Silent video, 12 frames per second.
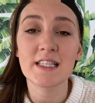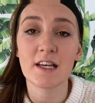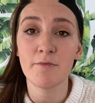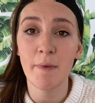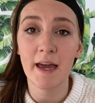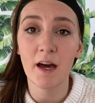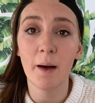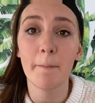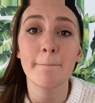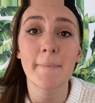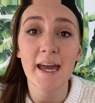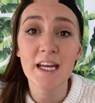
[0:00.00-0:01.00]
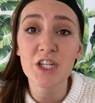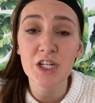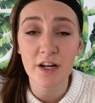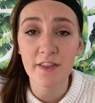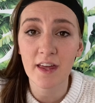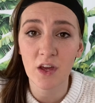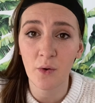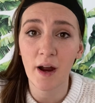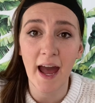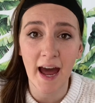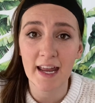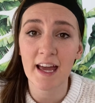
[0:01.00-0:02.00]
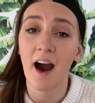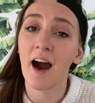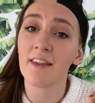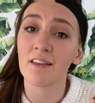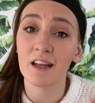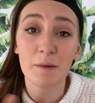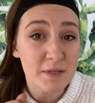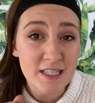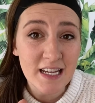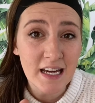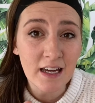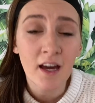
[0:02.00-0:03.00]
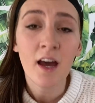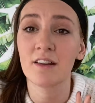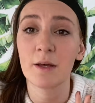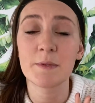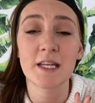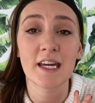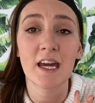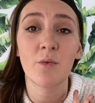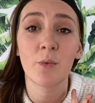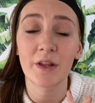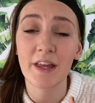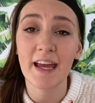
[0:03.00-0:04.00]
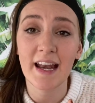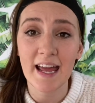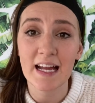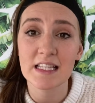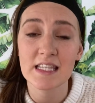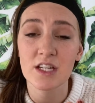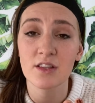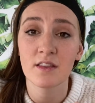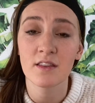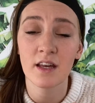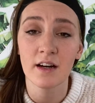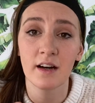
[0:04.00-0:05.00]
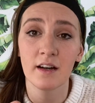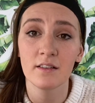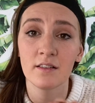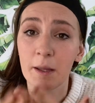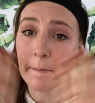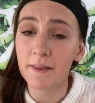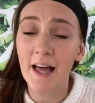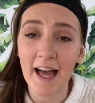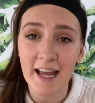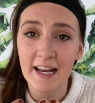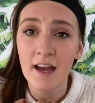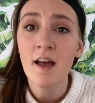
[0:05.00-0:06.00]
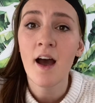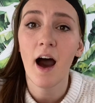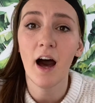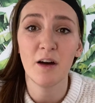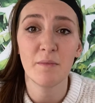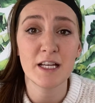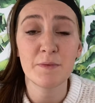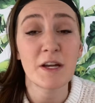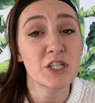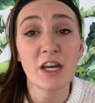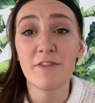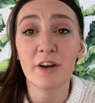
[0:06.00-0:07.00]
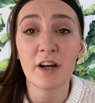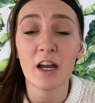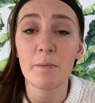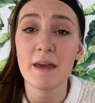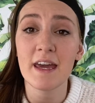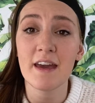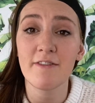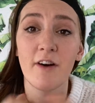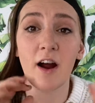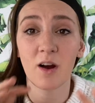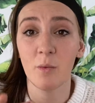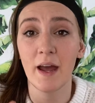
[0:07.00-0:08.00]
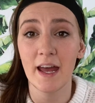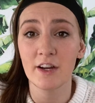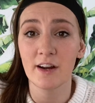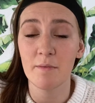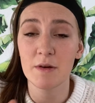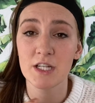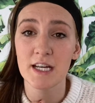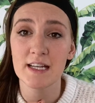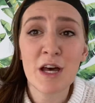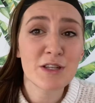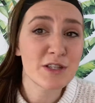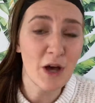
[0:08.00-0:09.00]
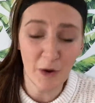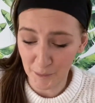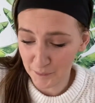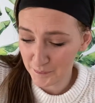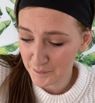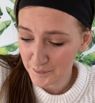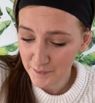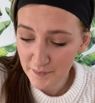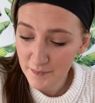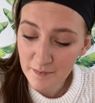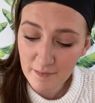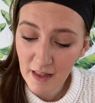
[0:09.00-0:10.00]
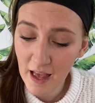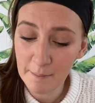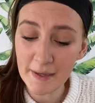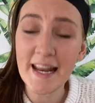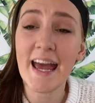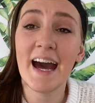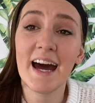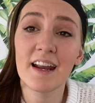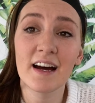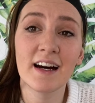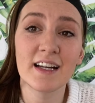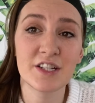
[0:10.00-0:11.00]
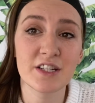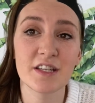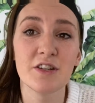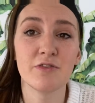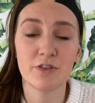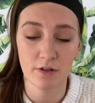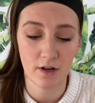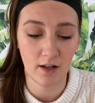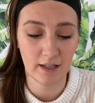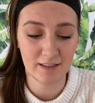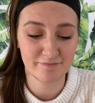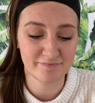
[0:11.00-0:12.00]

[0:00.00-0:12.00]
of makeup, make sure that you are adding on lipstick. Lipstick can really enhance the lip line, especially if you're gonna be far away in your images. So I'm gonna add on just a neutral color.